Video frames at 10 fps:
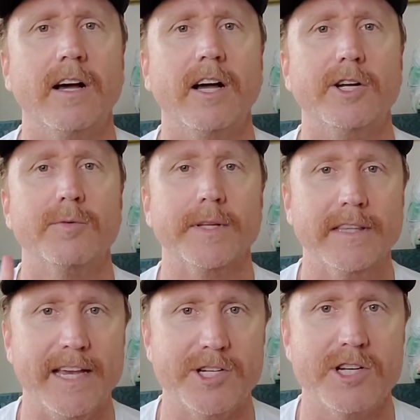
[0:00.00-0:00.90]
Your
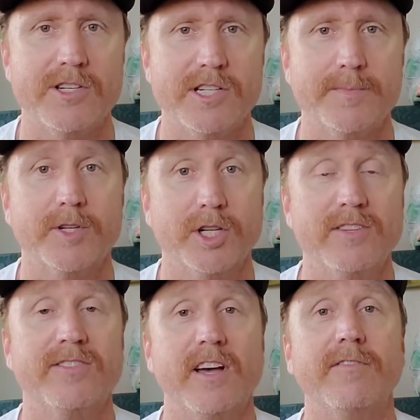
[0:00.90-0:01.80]
relationships
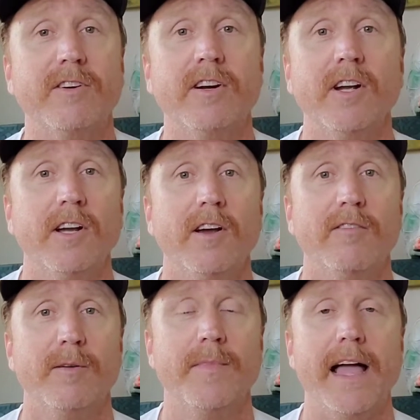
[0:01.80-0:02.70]
could suffer
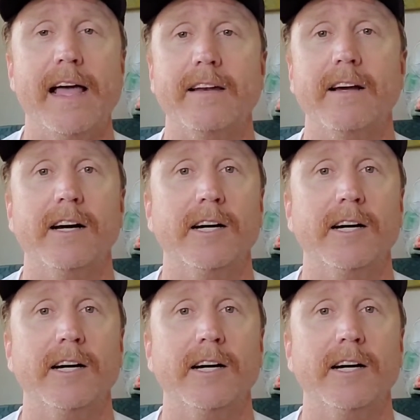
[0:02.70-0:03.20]
from that.